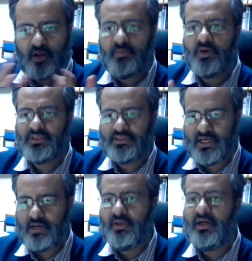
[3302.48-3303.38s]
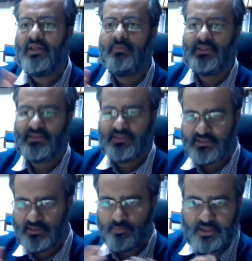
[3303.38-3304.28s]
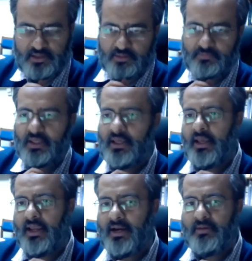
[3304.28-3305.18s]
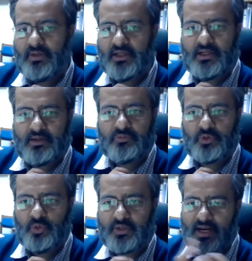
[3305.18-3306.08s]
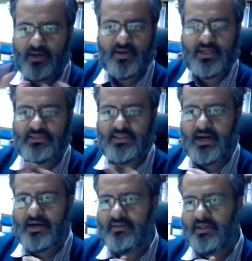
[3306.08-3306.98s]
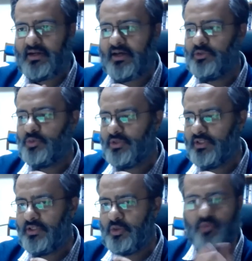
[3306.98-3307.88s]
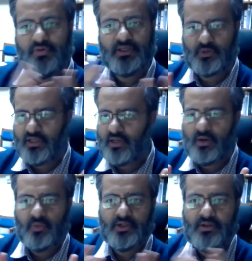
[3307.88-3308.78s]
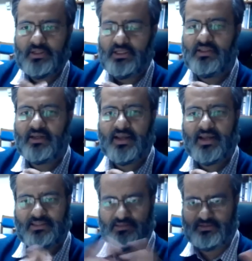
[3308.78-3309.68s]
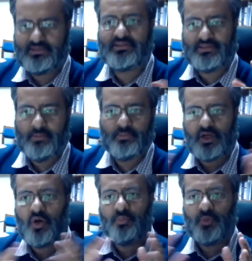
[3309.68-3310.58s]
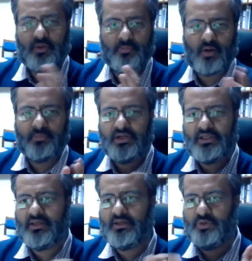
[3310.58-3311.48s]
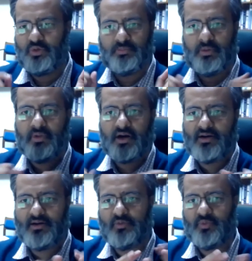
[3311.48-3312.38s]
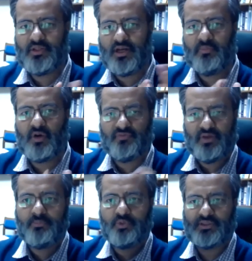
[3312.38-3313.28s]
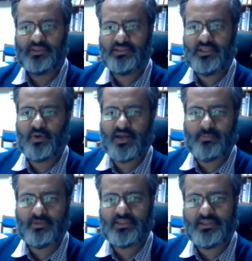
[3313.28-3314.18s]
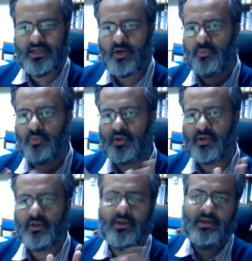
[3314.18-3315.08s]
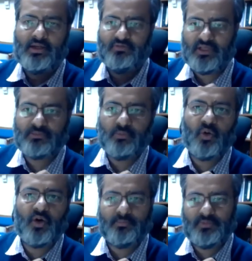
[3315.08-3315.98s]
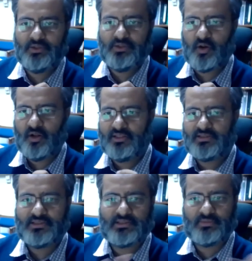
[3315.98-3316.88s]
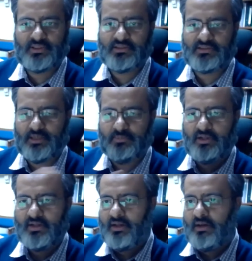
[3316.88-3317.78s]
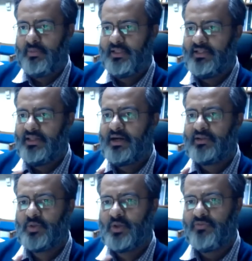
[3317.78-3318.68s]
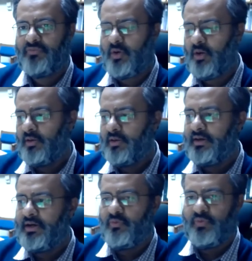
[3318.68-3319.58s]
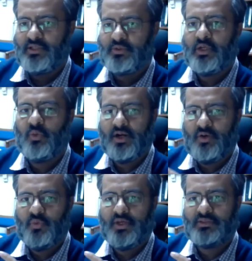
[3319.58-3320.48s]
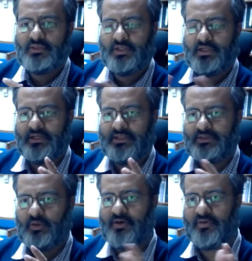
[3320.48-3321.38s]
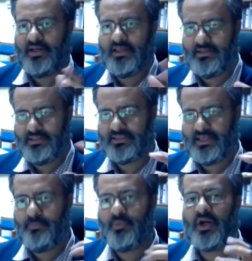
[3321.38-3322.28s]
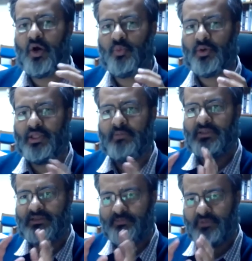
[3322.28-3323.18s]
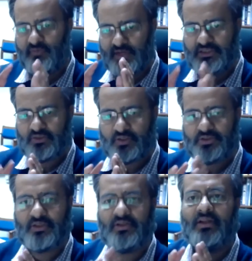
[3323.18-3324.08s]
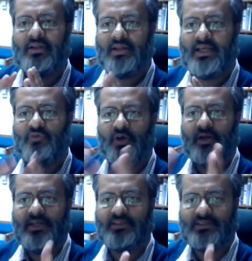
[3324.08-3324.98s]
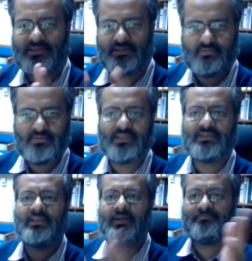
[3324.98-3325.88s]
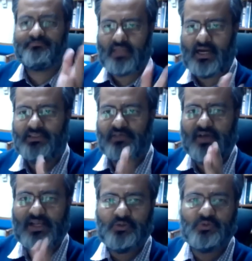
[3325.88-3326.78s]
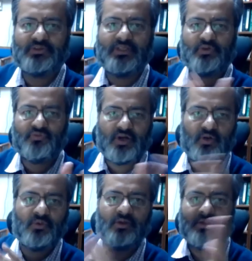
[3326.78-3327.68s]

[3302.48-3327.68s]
about sustainability, but say stability. And to characterize that, there are usually two ways to think about it. Either as this input-output property, you bombard it with a number of inputs and see what happens at the output. And if things blow up, then you call this system as unstable. But then there are sort of alternate ways or equivalent ways where it is not really this input-output thing, but something very structural. Like for a linear system, that's the eigenvalues that you find